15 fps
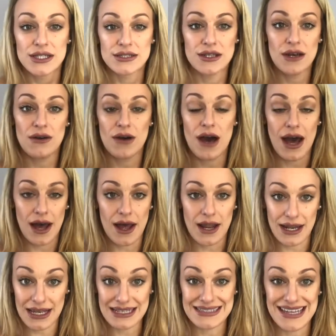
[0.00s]
So
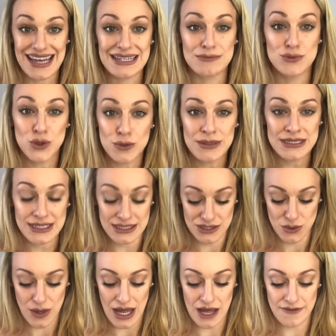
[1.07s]
like I said, I'm normally a size
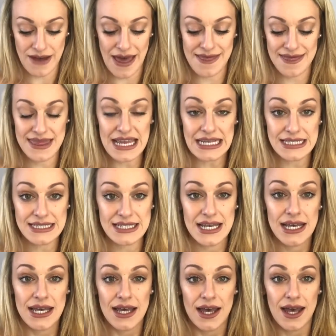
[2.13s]
12, and this
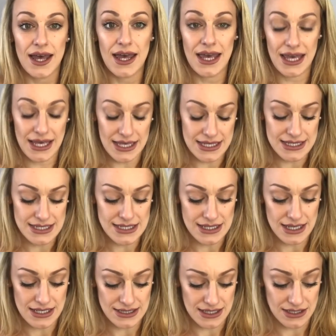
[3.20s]
is
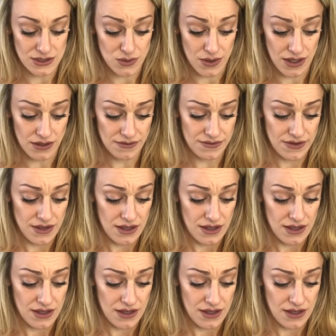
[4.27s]
a size 12.